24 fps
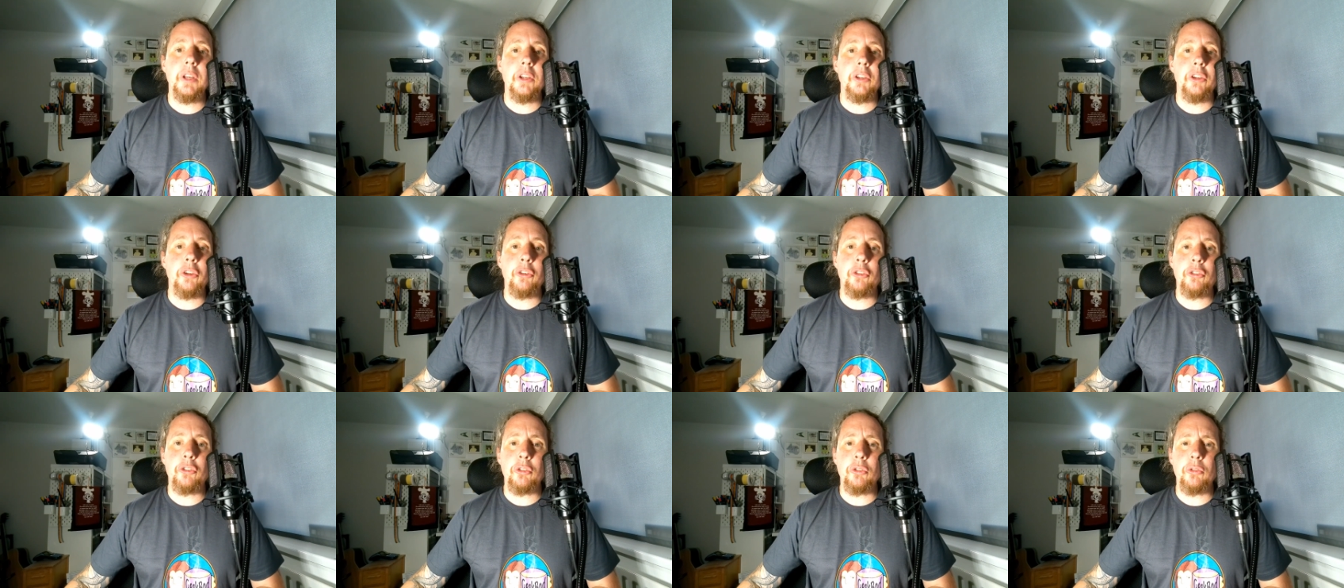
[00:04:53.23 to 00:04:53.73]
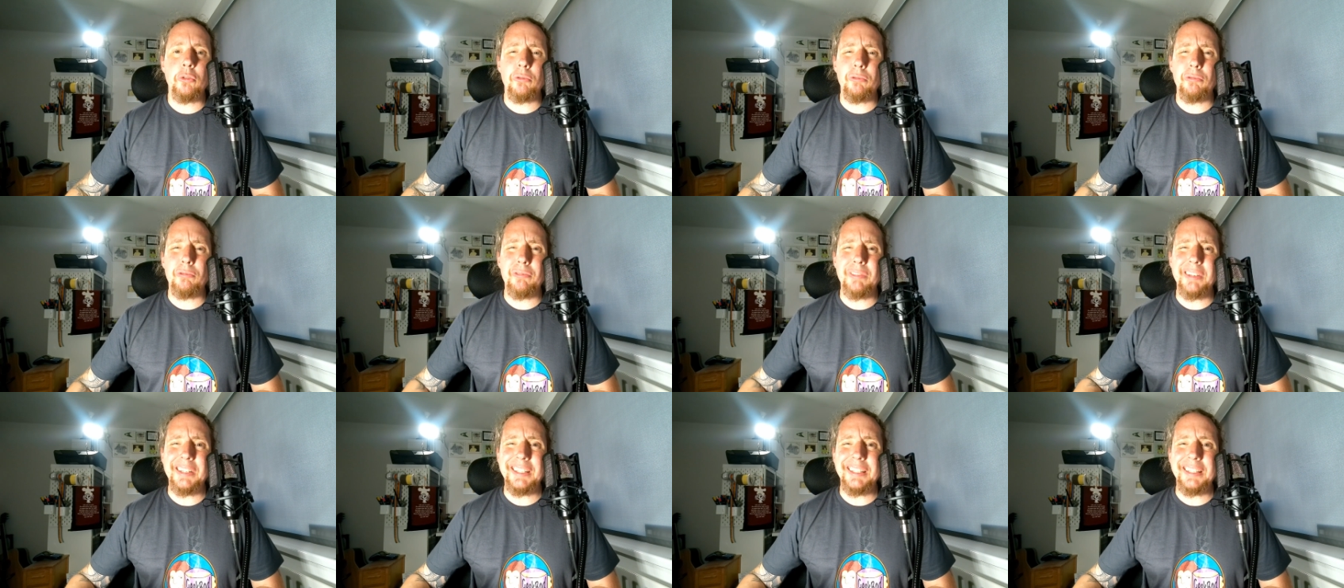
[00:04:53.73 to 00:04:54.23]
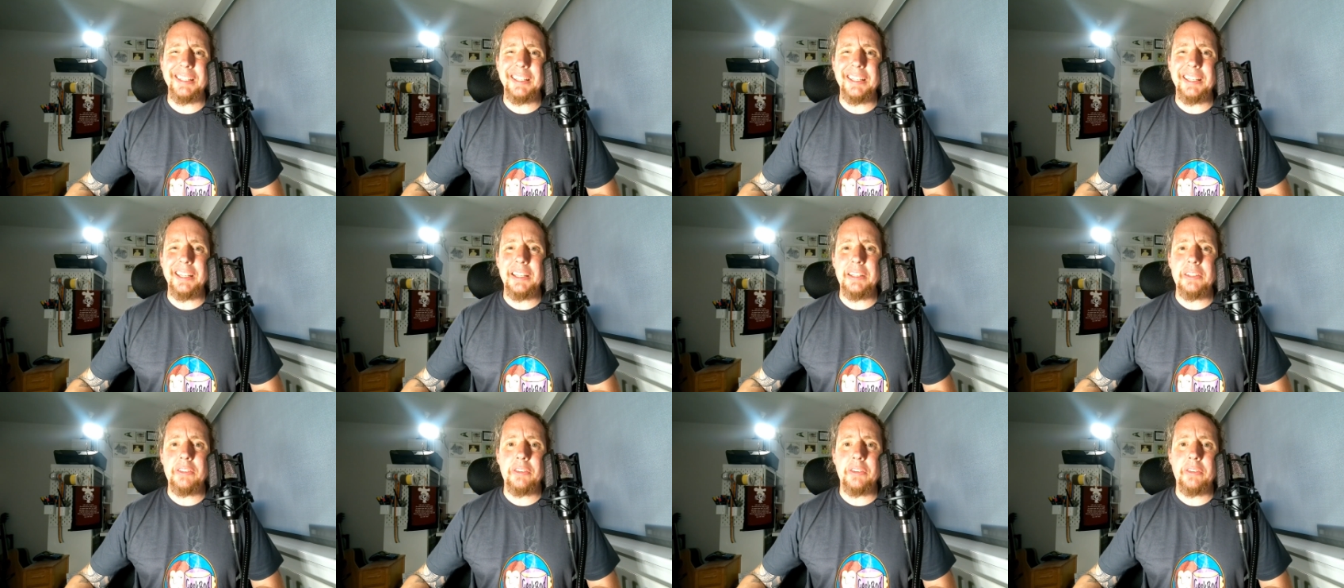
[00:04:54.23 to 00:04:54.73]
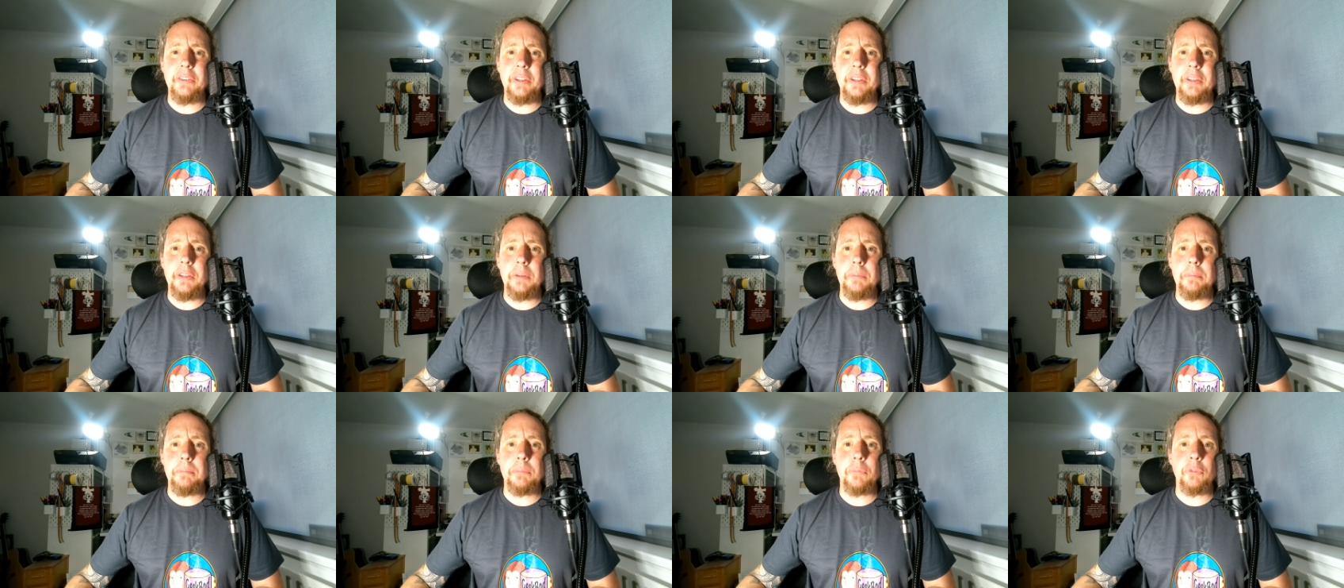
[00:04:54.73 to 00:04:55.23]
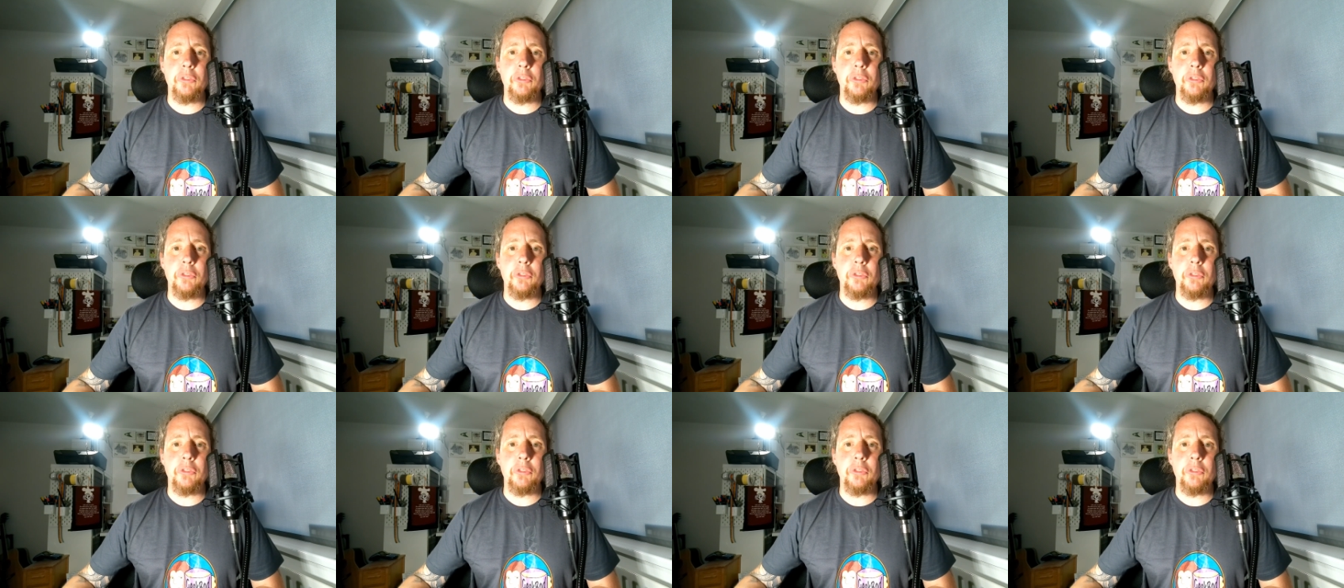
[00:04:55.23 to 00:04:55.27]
you shouldn't really need to thin them.